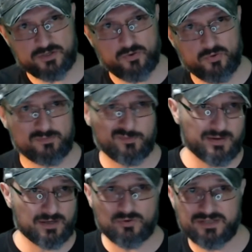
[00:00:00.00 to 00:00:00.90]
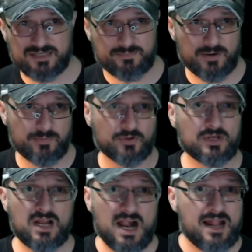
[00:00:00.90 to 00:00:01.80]
and we want gold to get to purple,
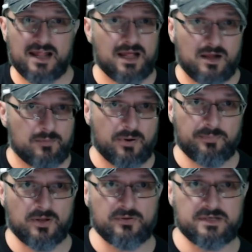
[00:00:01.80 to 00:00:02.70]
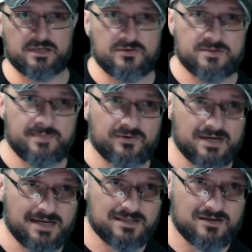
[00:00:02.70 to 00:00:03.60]
purple only knows about
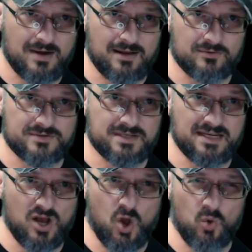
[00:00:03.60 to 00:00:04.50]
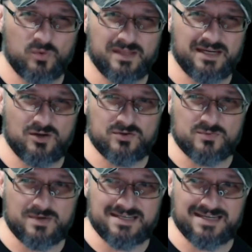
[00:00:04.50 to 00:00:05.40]
connected routes. He only knows what
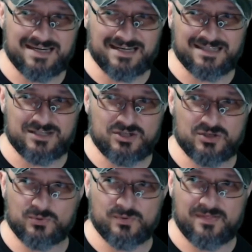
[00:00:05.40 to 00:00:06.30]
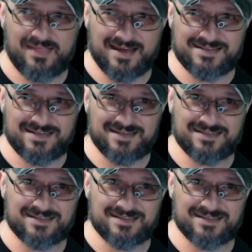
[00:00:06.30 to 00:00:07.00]
he's connected to. That's it.